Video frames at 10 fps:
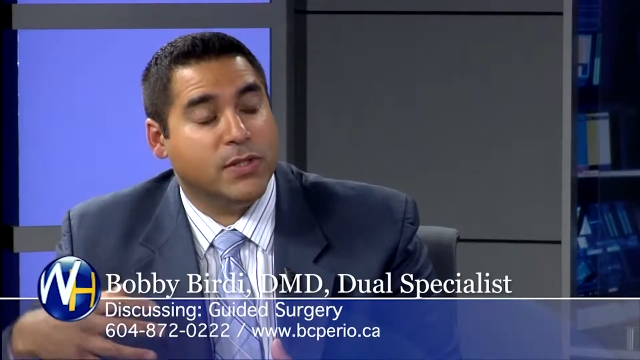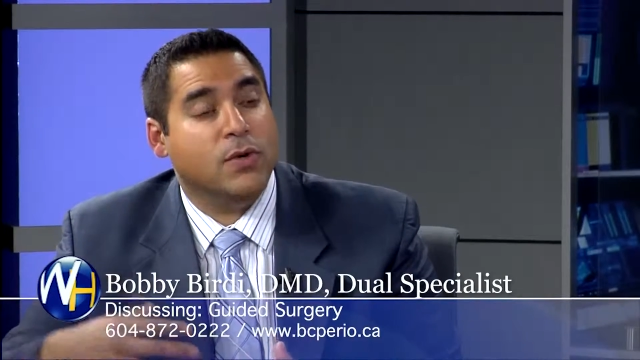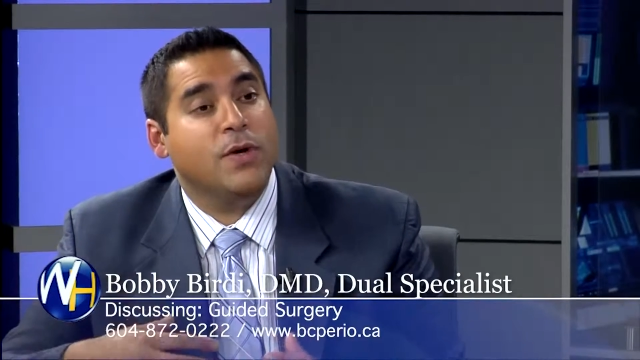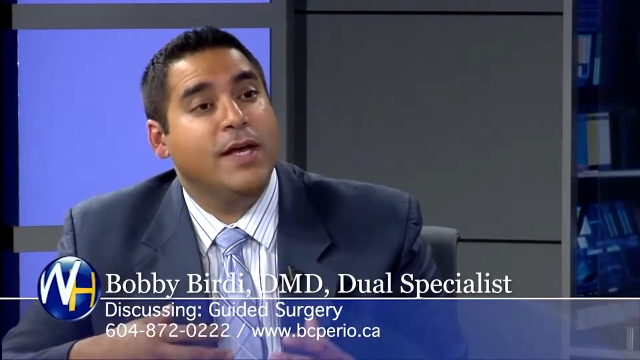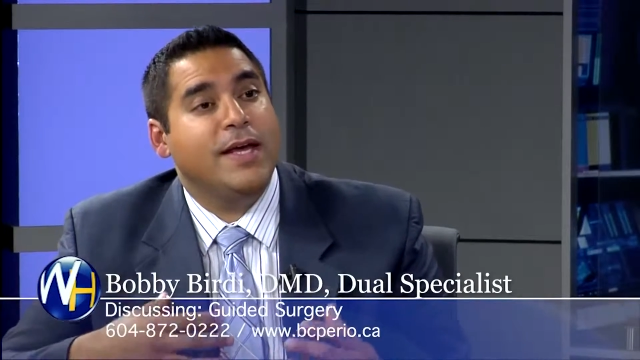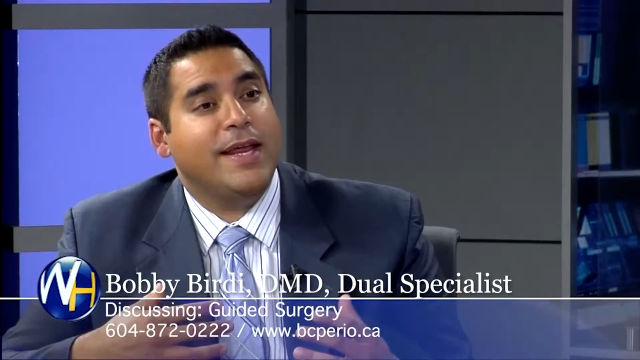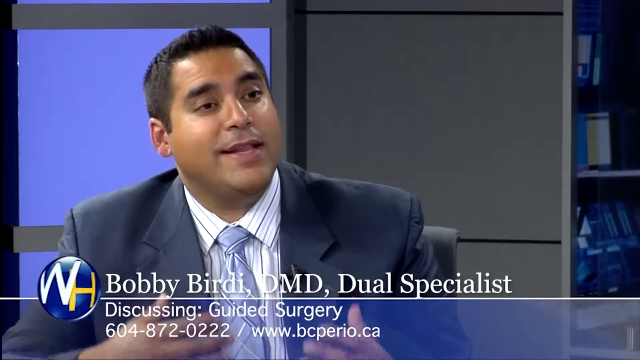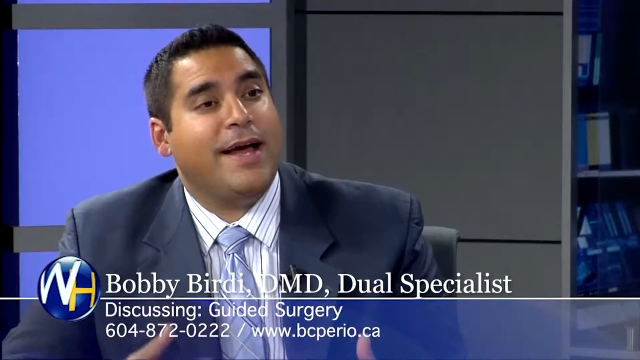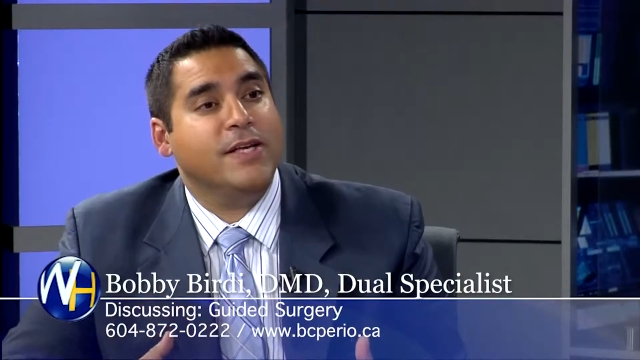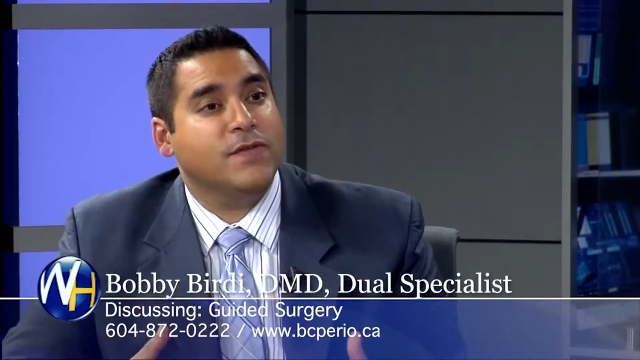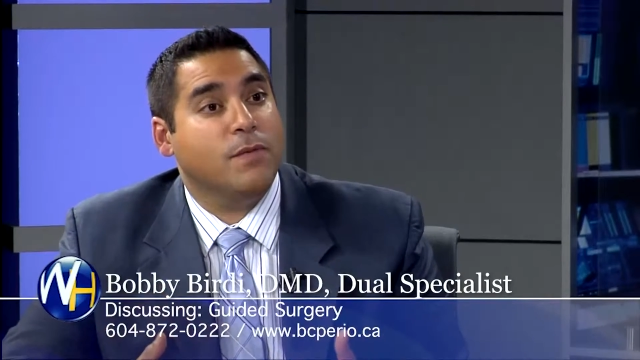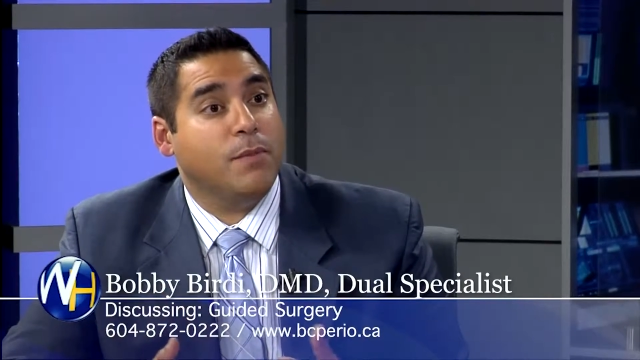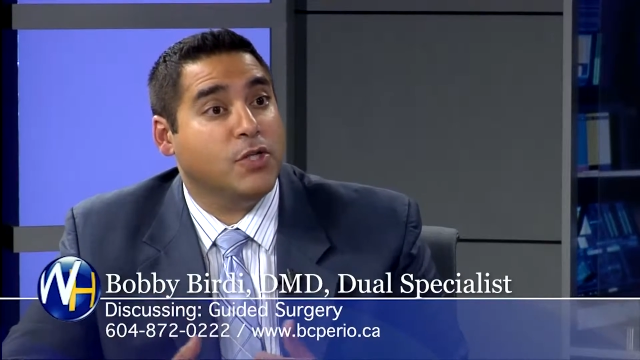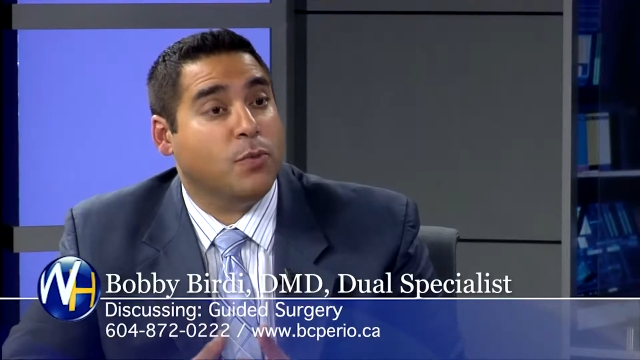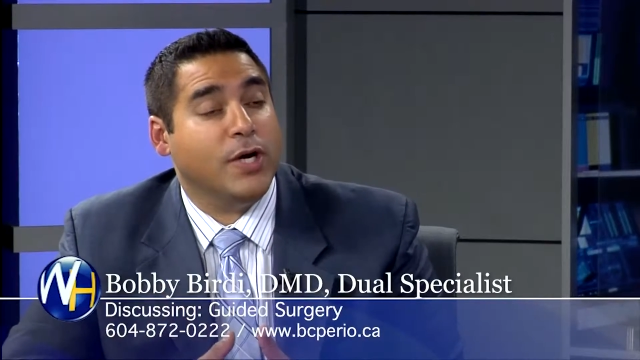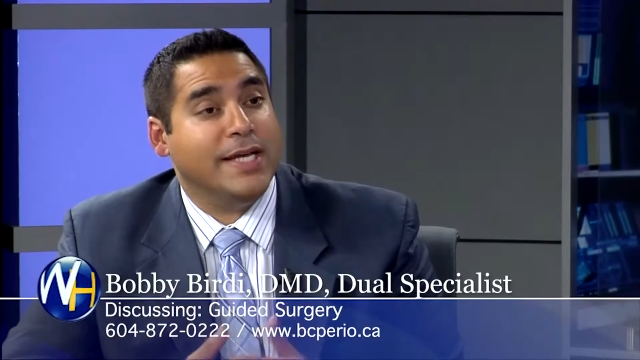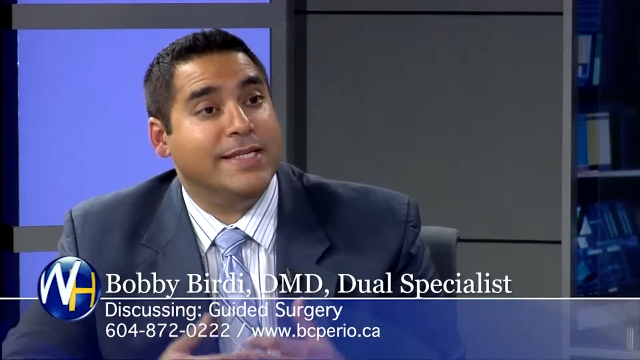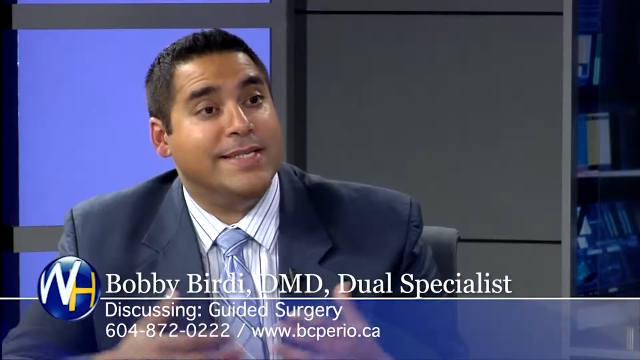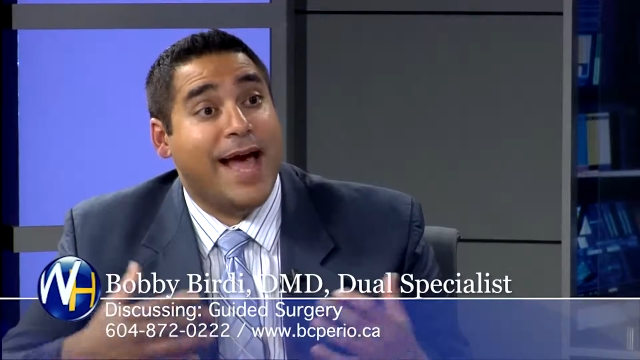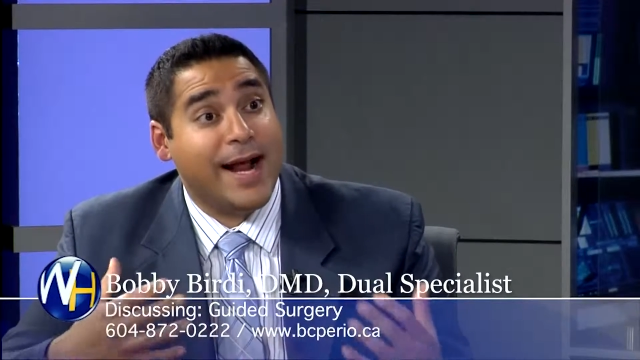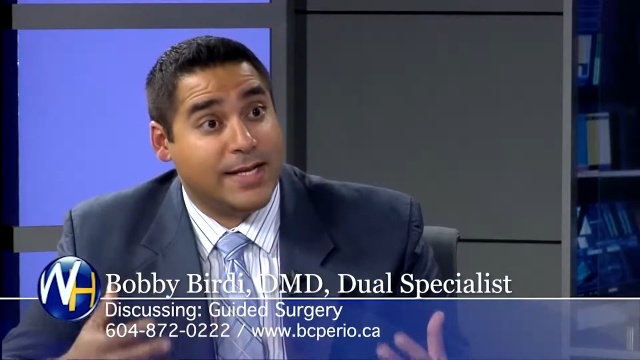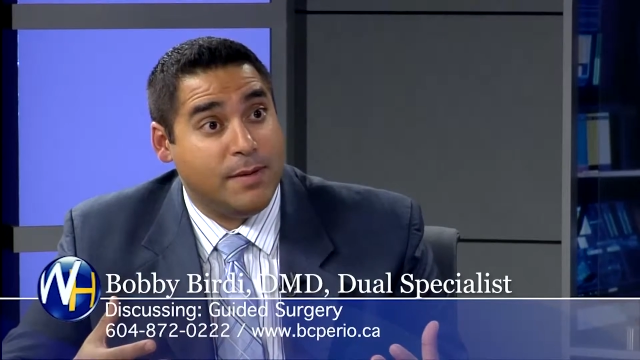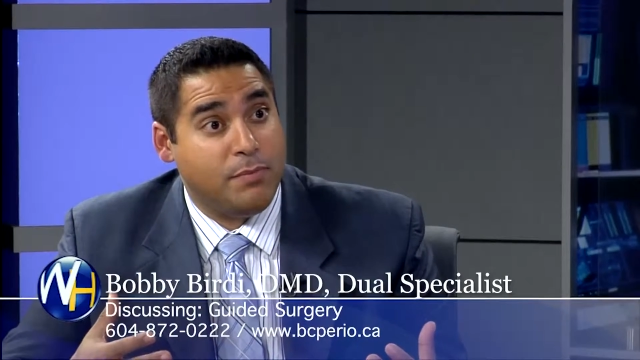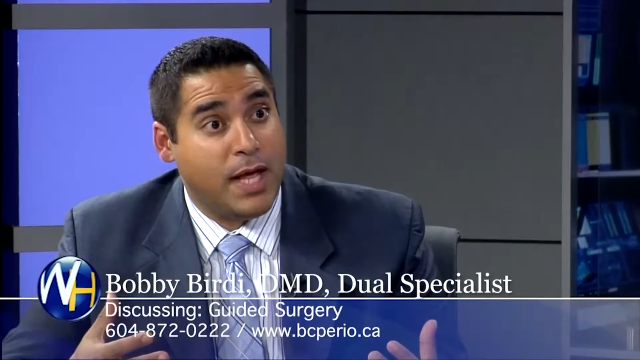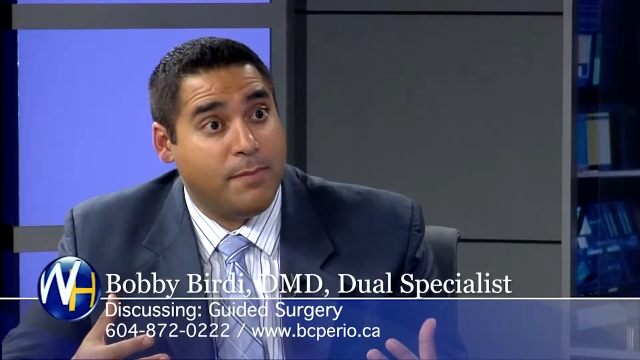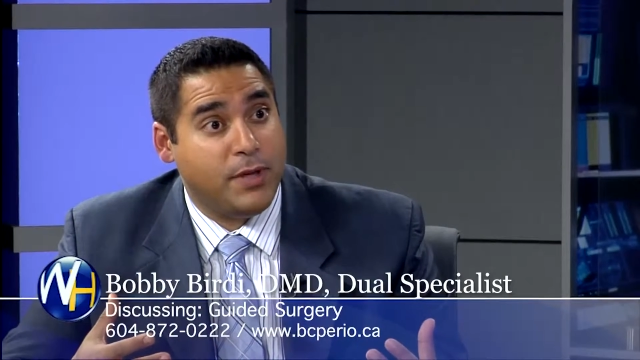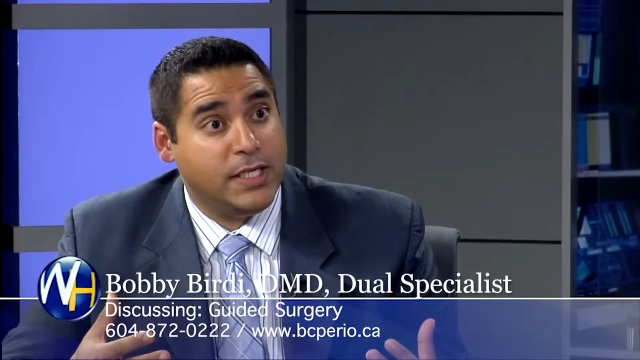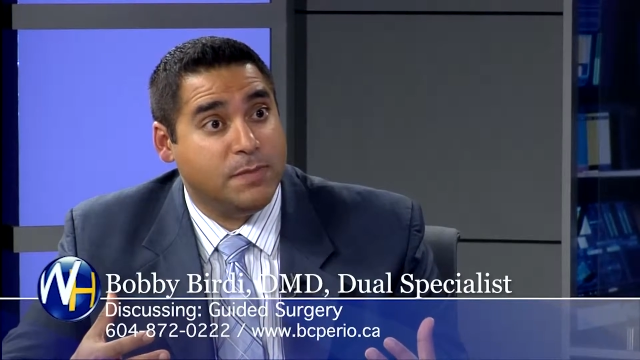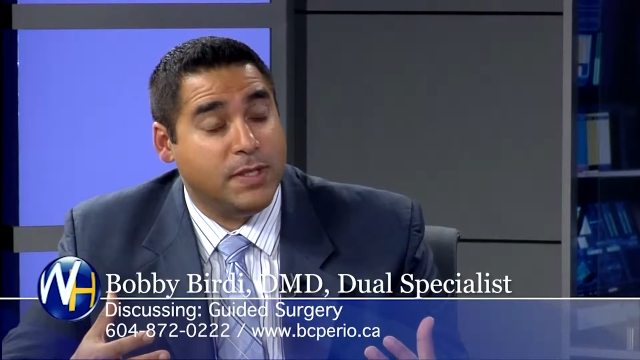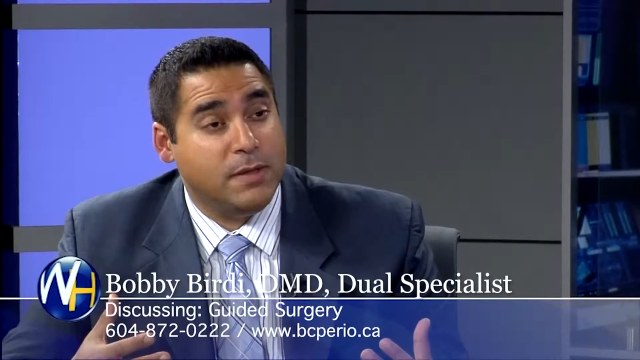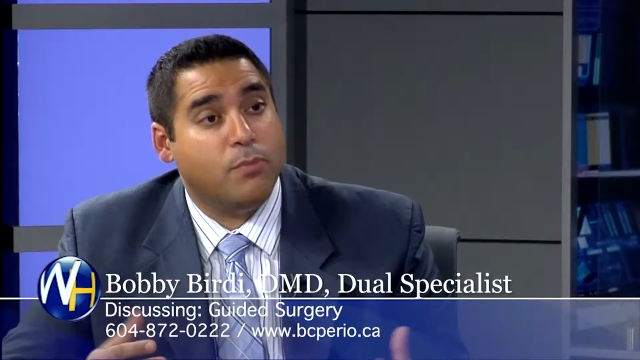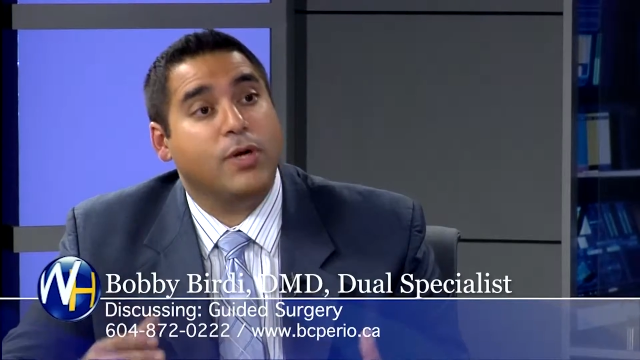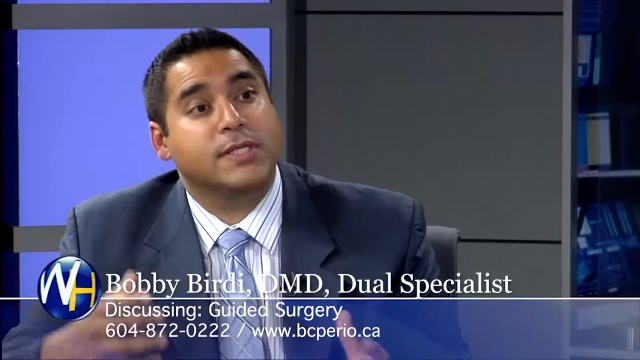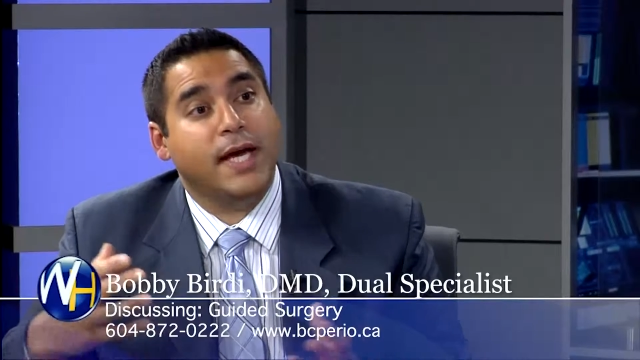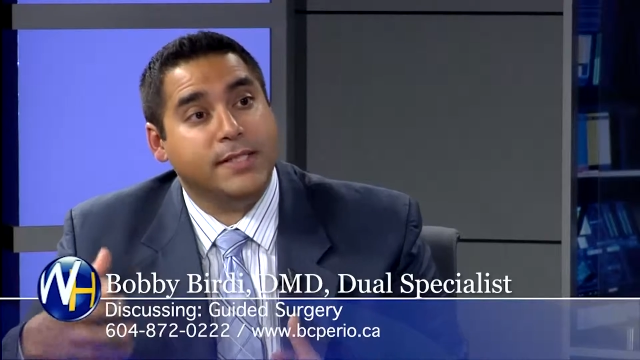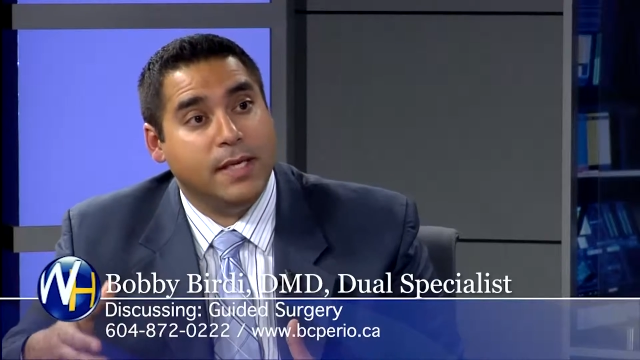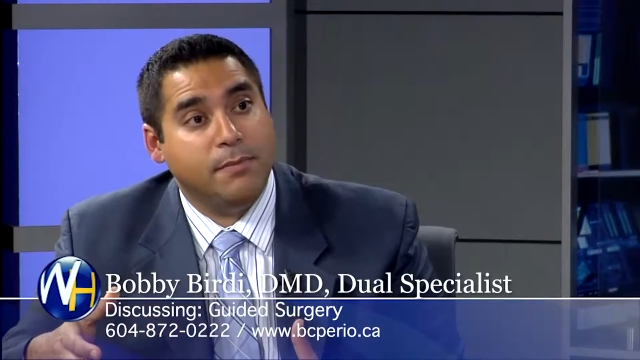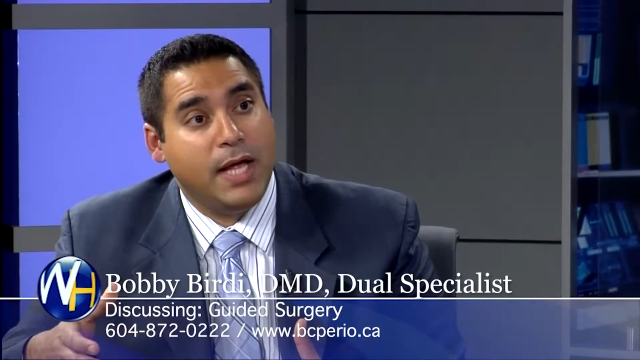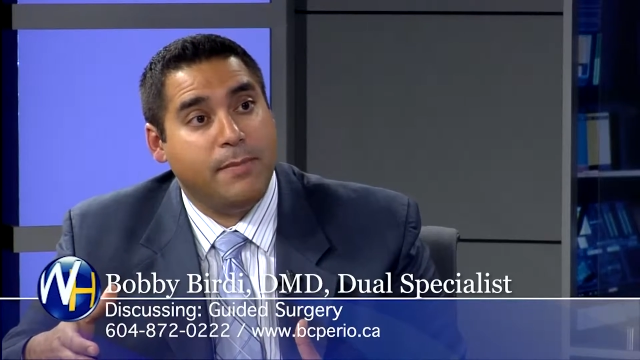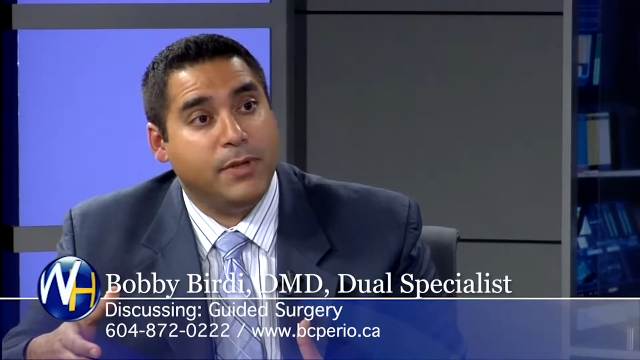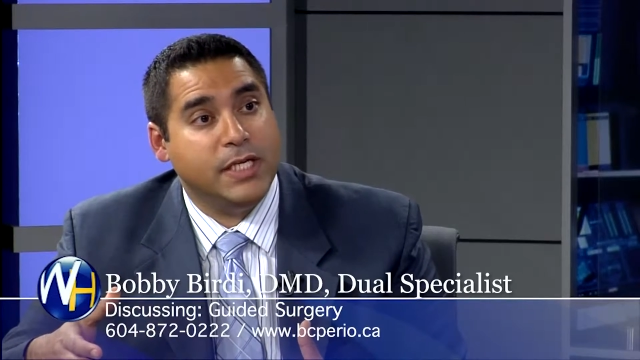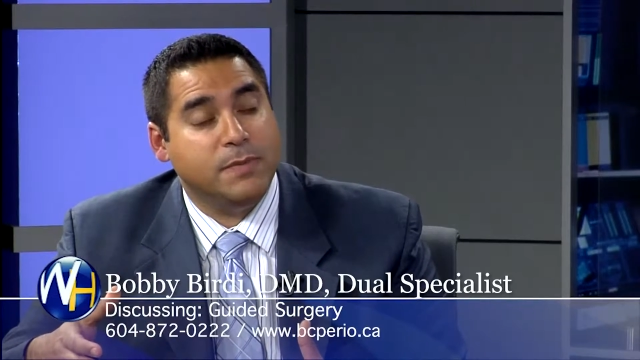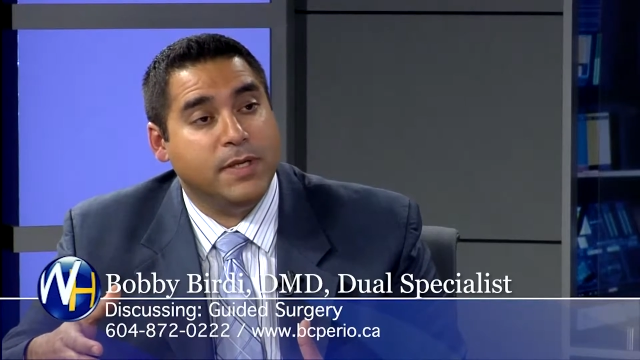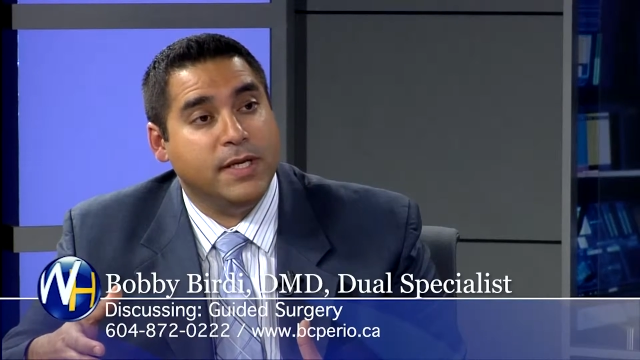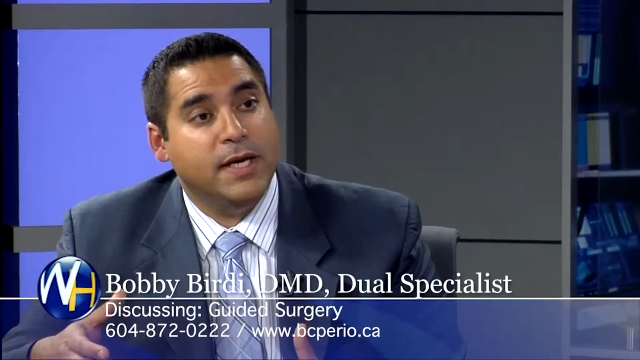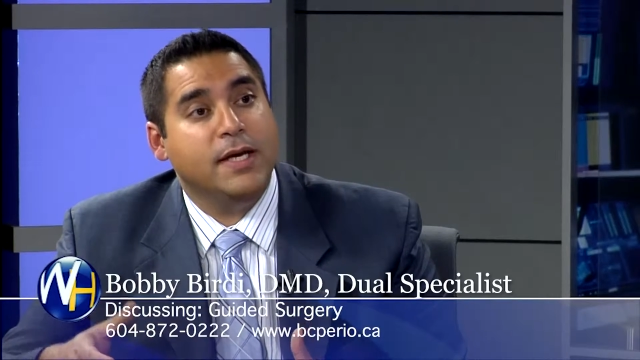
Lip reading: So it allows for much more exact implant placement, precise implant placement.